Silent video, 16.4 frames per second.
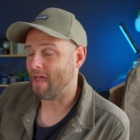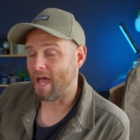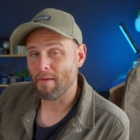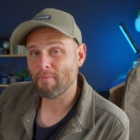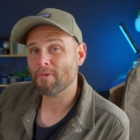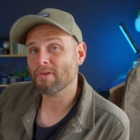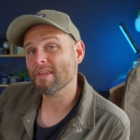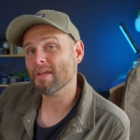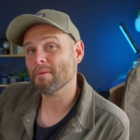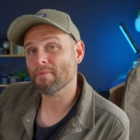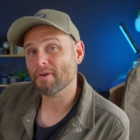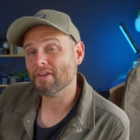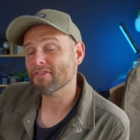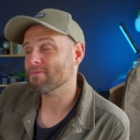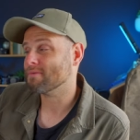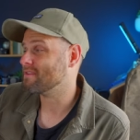I'm really
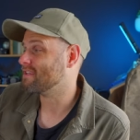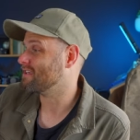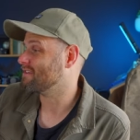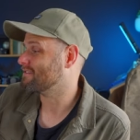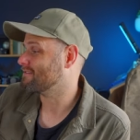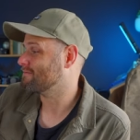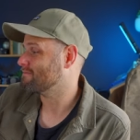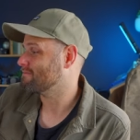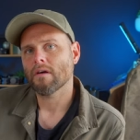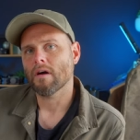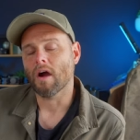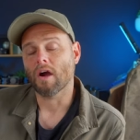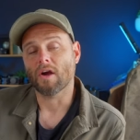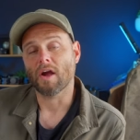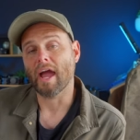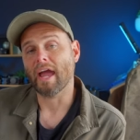impressed with these.
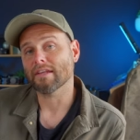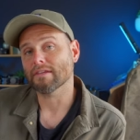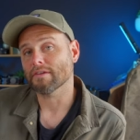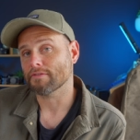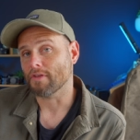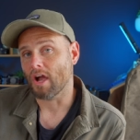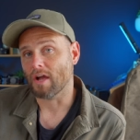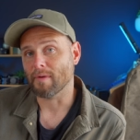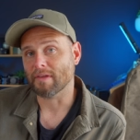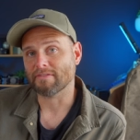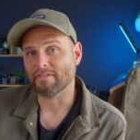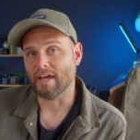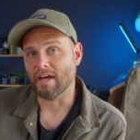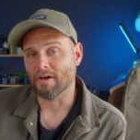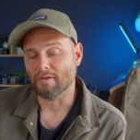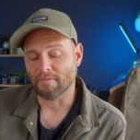All right, let's talk about
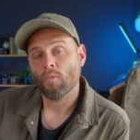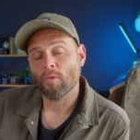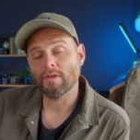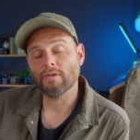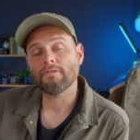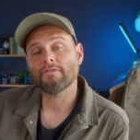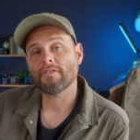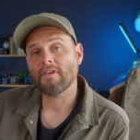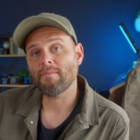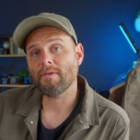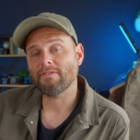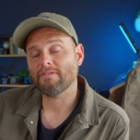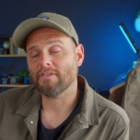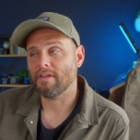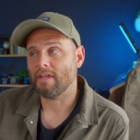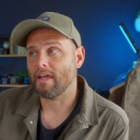sound. When you see me
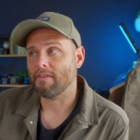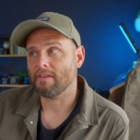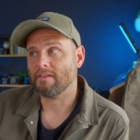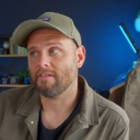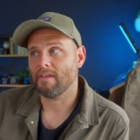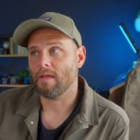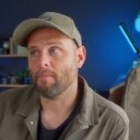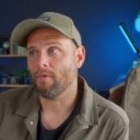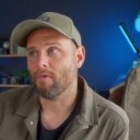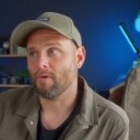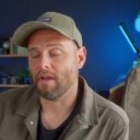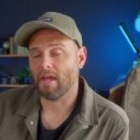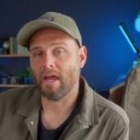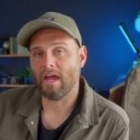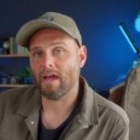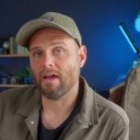sitting at the table and
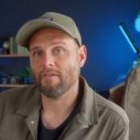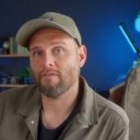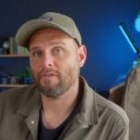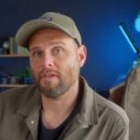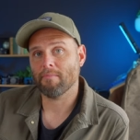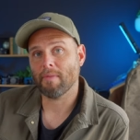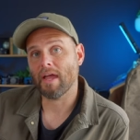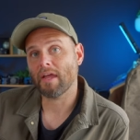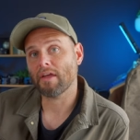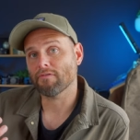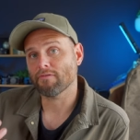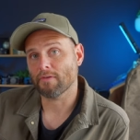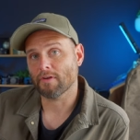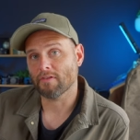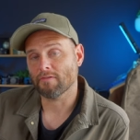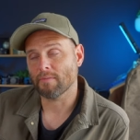I have the mic in
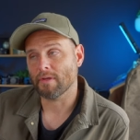front of